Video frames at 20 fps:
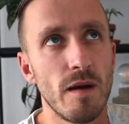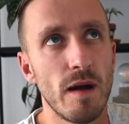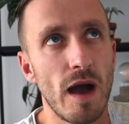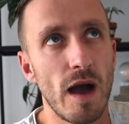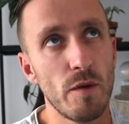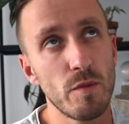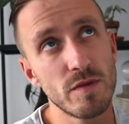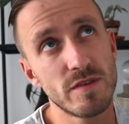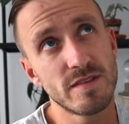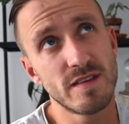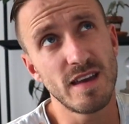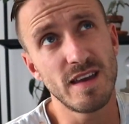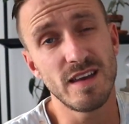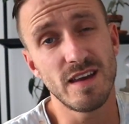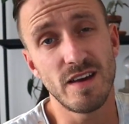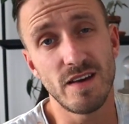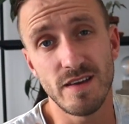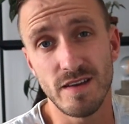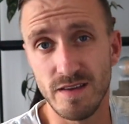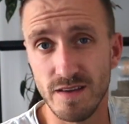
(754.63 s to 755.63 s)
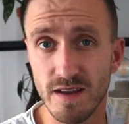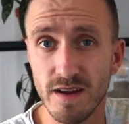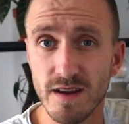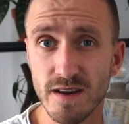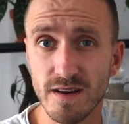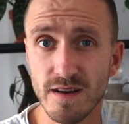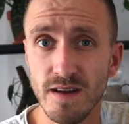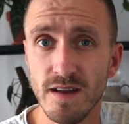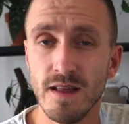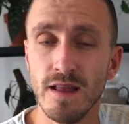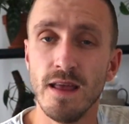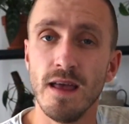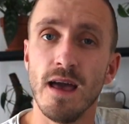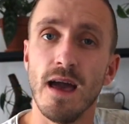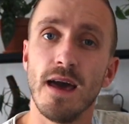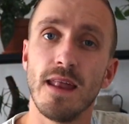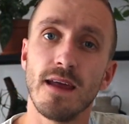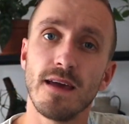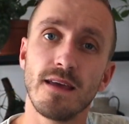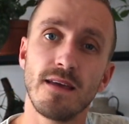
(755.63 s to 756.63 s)
I would say, a year,
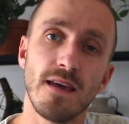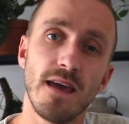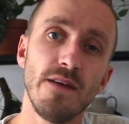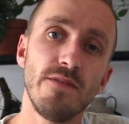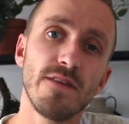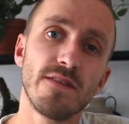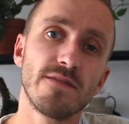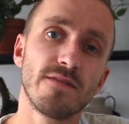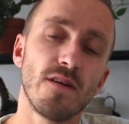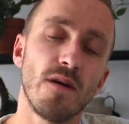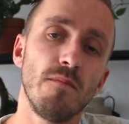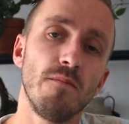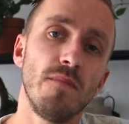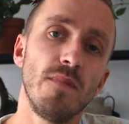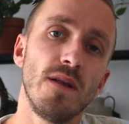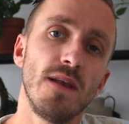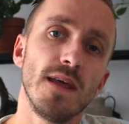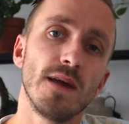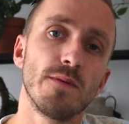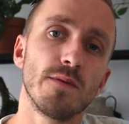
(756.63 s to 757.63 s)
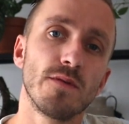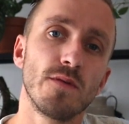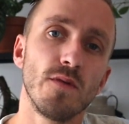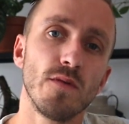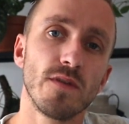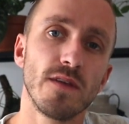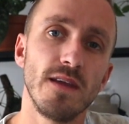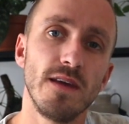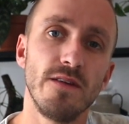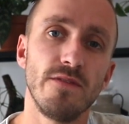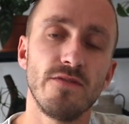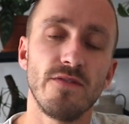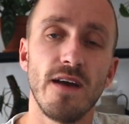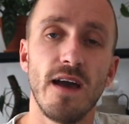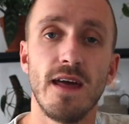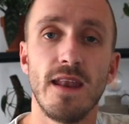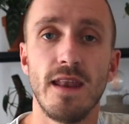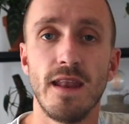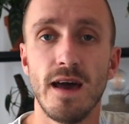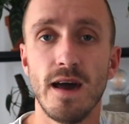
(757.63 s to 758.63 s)
and I gave it some liquid gold leaf
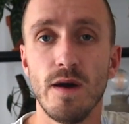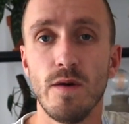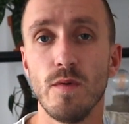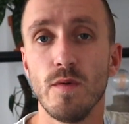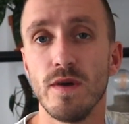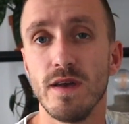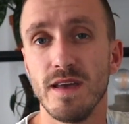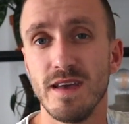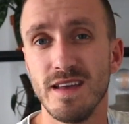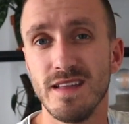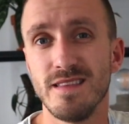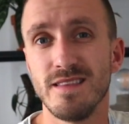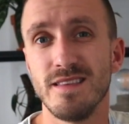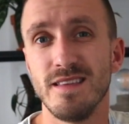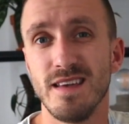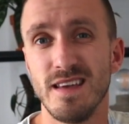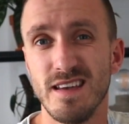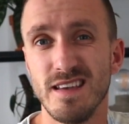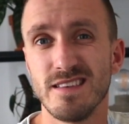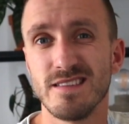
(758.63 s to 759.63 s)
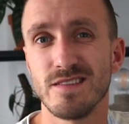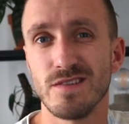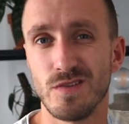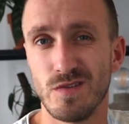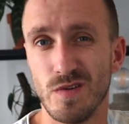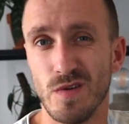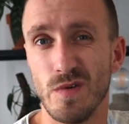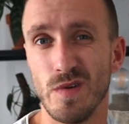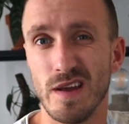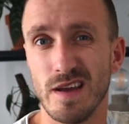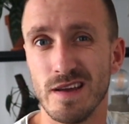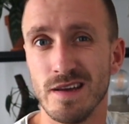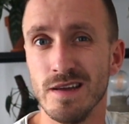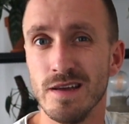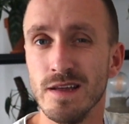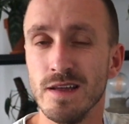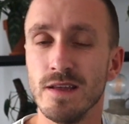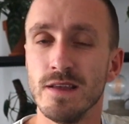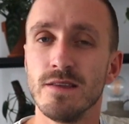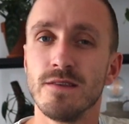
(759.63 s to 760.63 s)
and now it is growing.
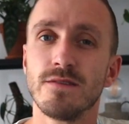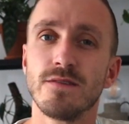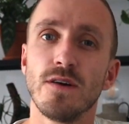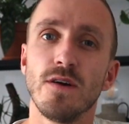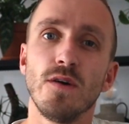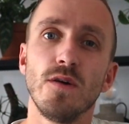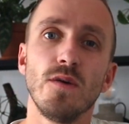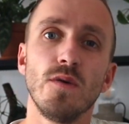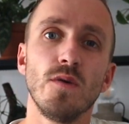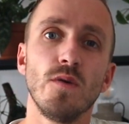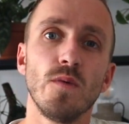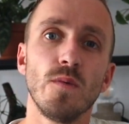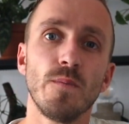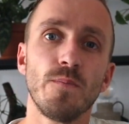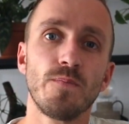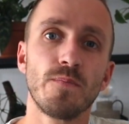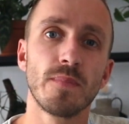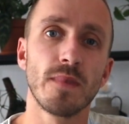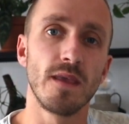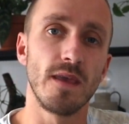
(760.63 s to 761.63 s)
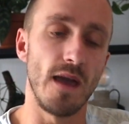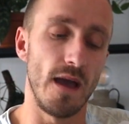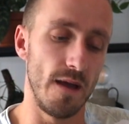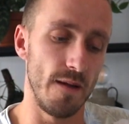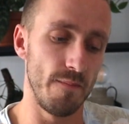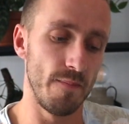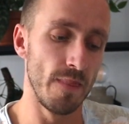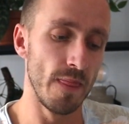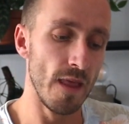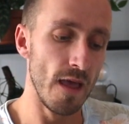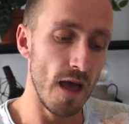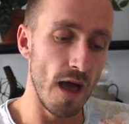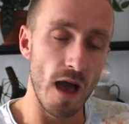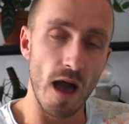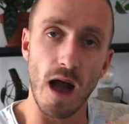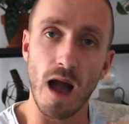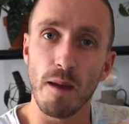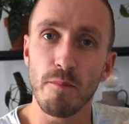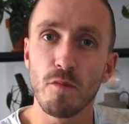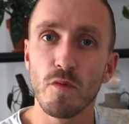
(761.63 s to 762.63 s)
So yeah,
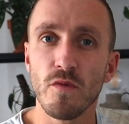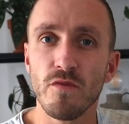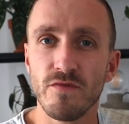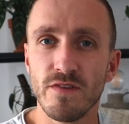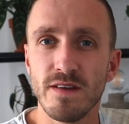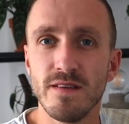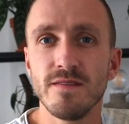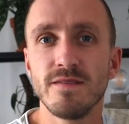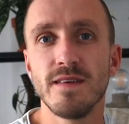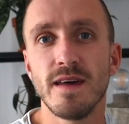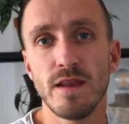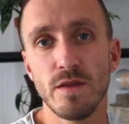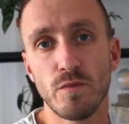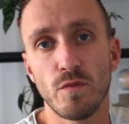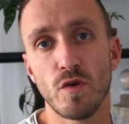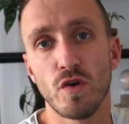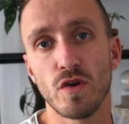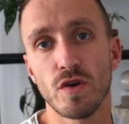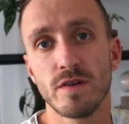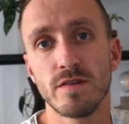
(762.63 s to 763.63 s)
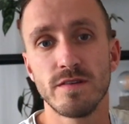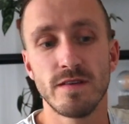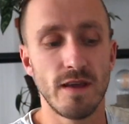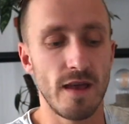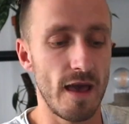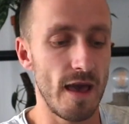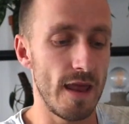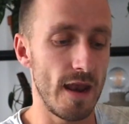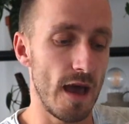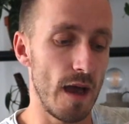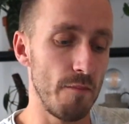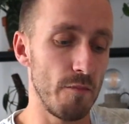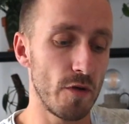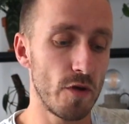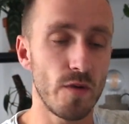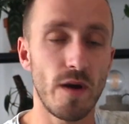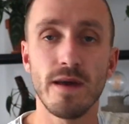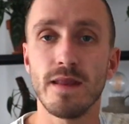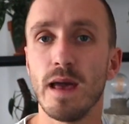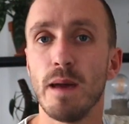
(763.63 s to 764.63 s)
I'm convinced that it works and I'm
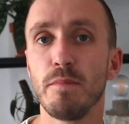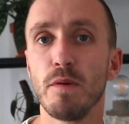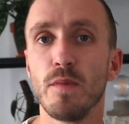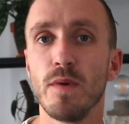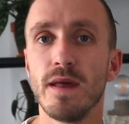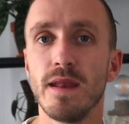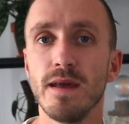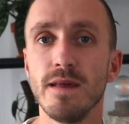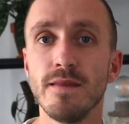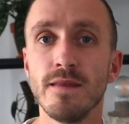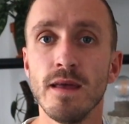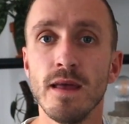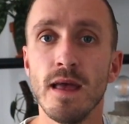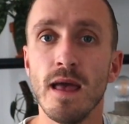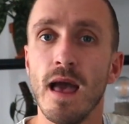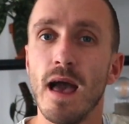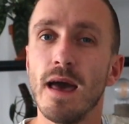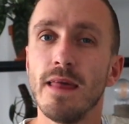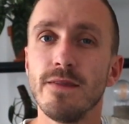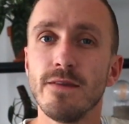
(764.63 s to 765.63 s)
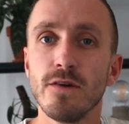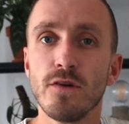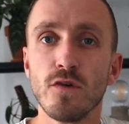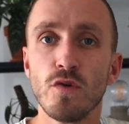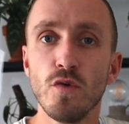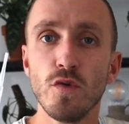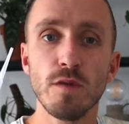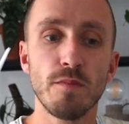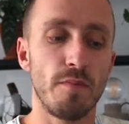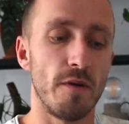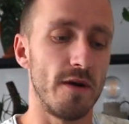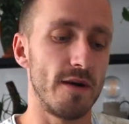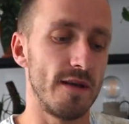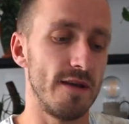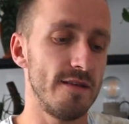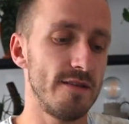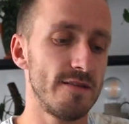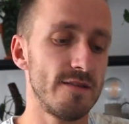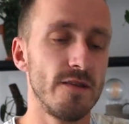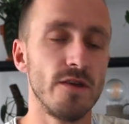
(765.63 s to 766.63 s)
quite happy with it. And the good part
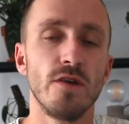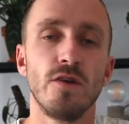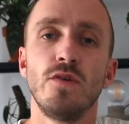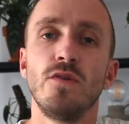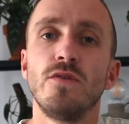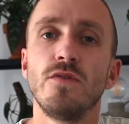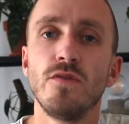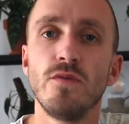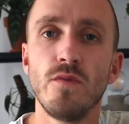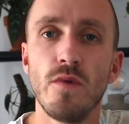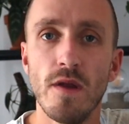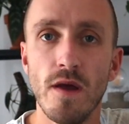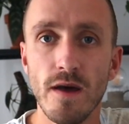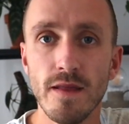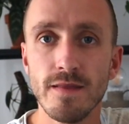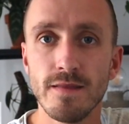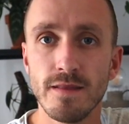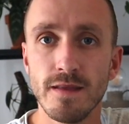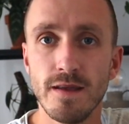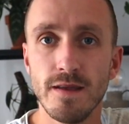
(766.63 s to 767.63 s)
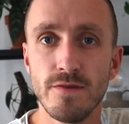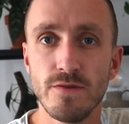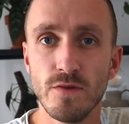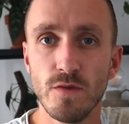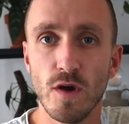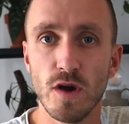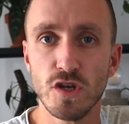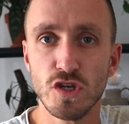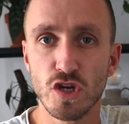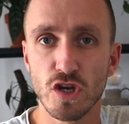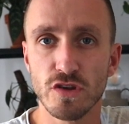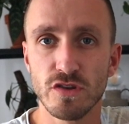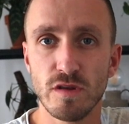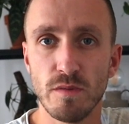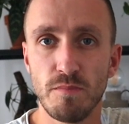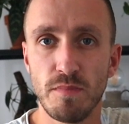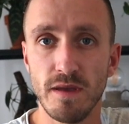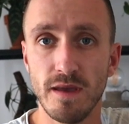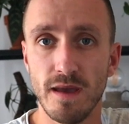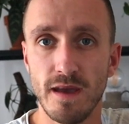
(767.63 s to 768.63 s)
is you do not need to adjust the
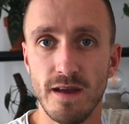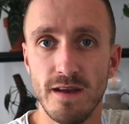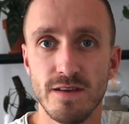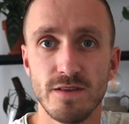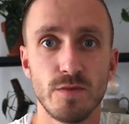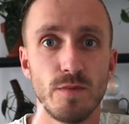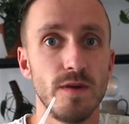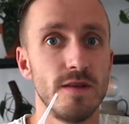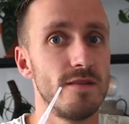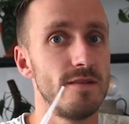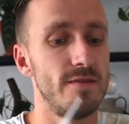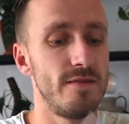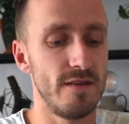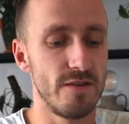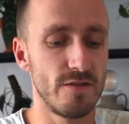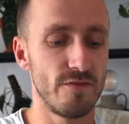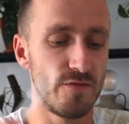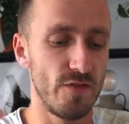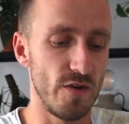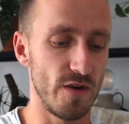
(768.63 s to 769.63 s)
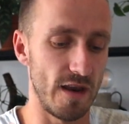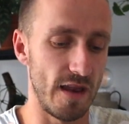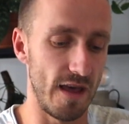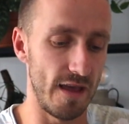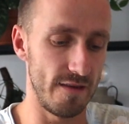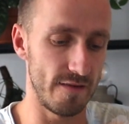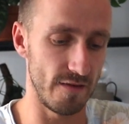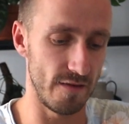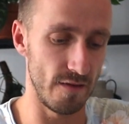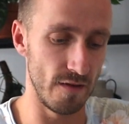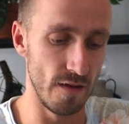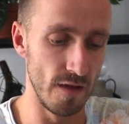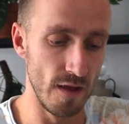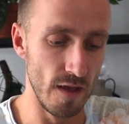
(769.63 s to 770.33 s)
pH with this fertilizer,